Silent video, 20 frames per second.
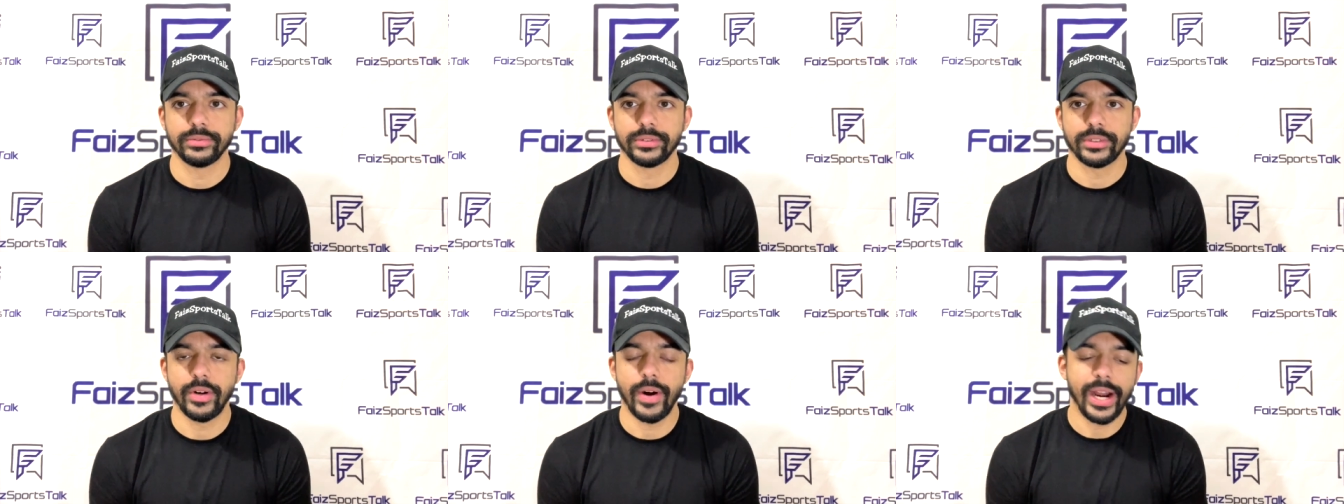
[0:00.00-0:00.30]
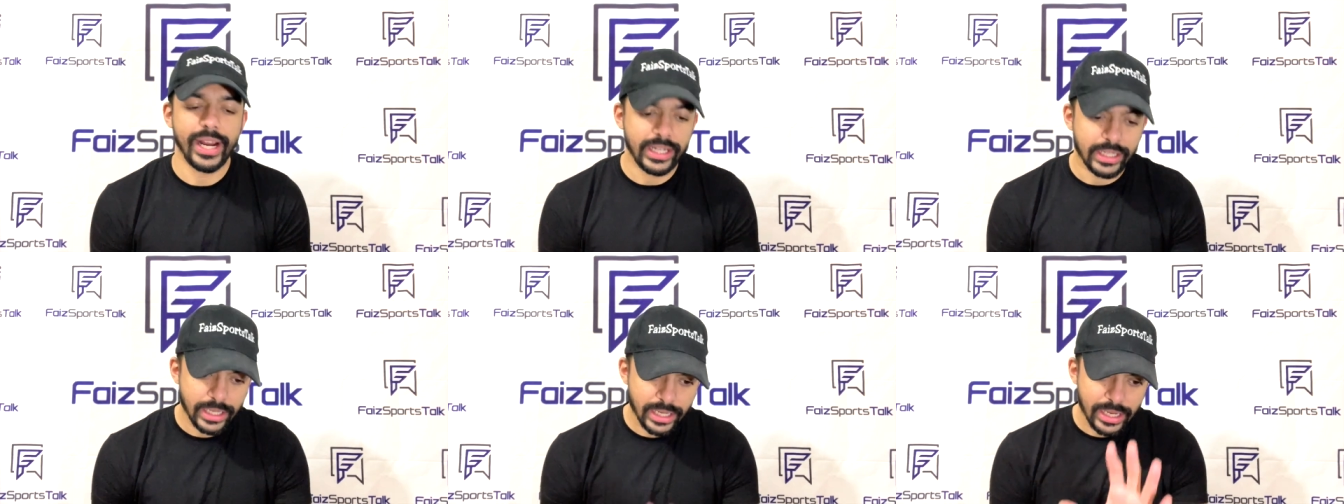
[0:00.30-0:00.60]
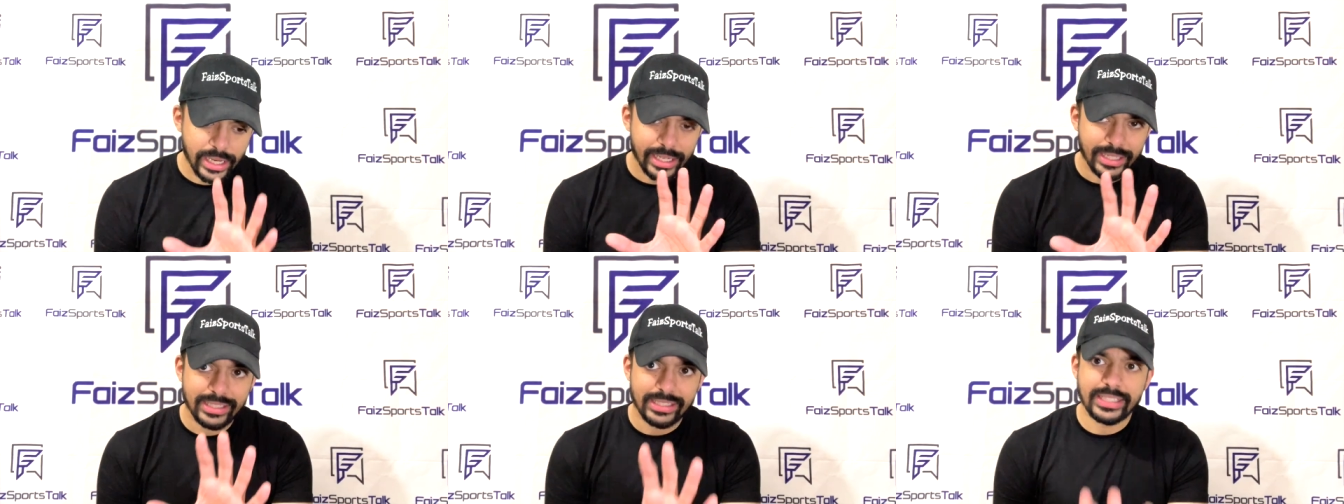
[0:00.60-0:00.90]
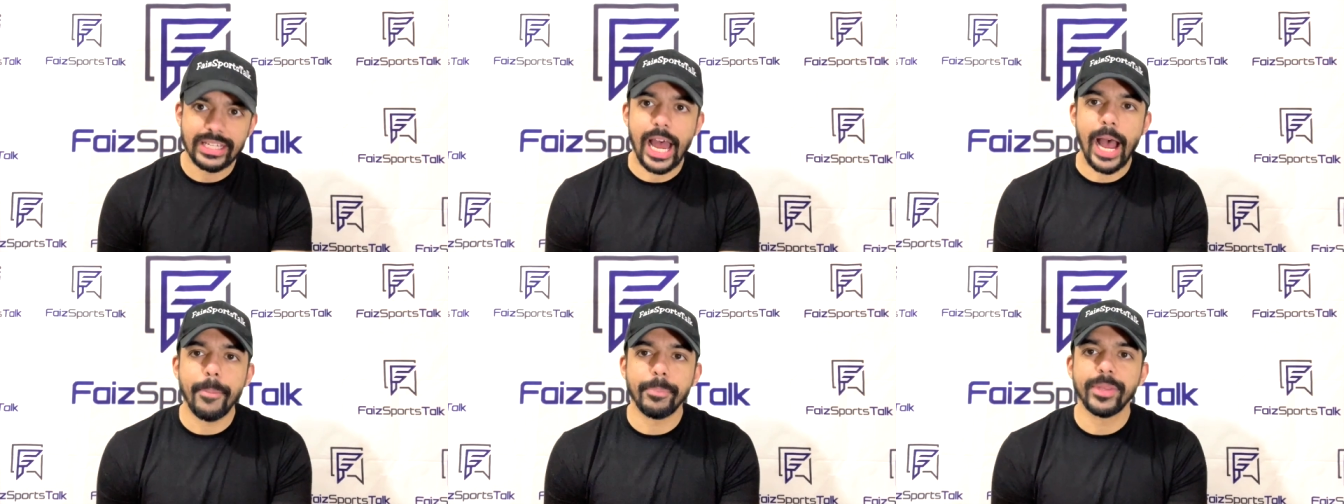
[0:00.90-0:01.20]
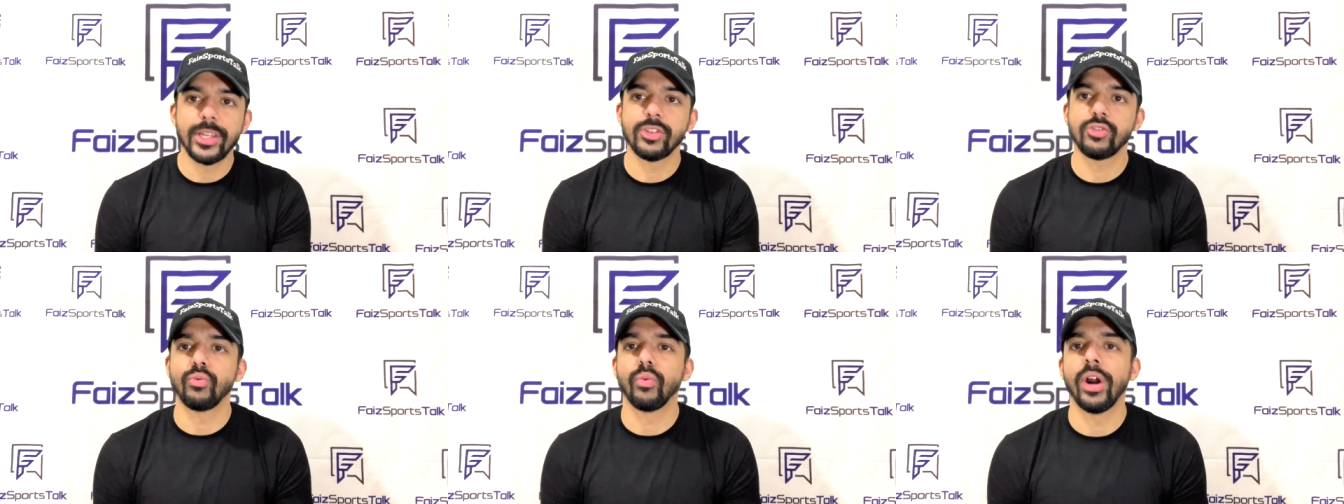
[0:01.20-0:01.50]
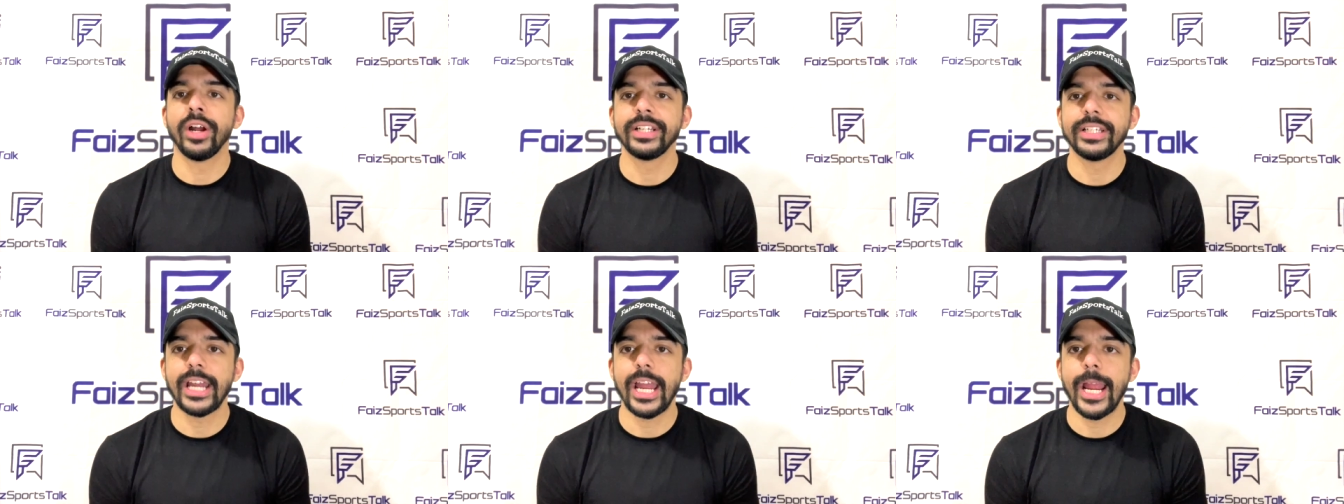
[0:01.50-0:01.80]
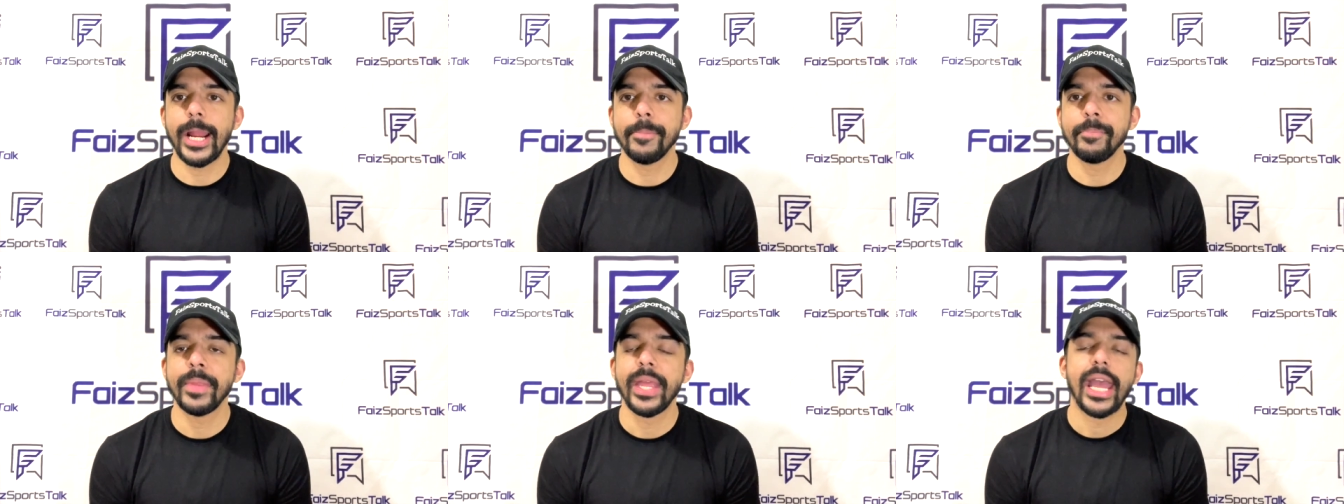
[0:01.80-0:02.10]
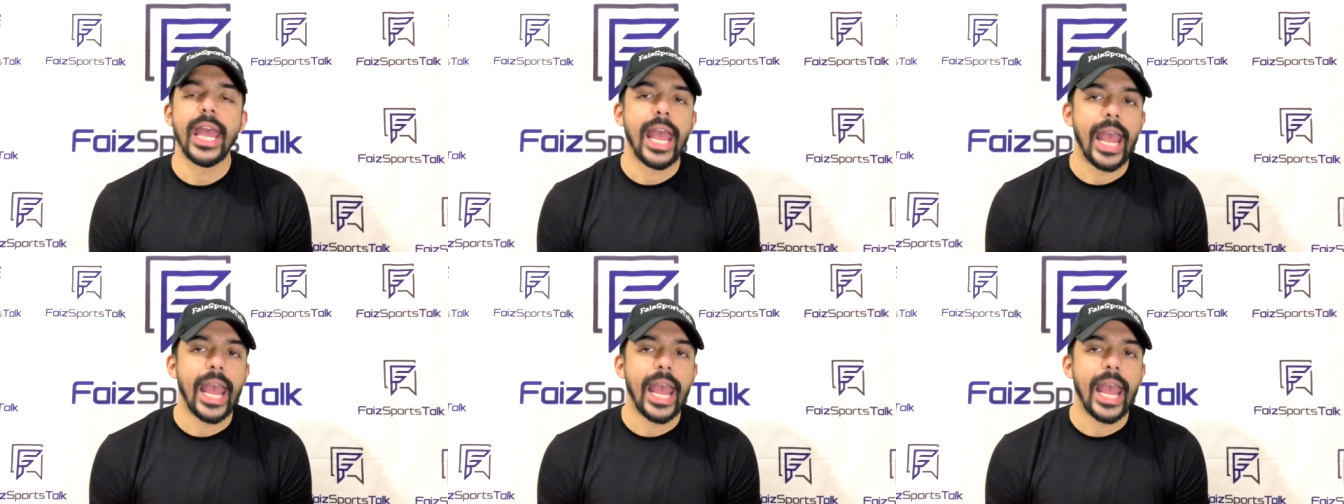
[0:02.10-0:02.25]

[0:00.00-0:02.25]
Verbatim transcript: all right? Stop this run game,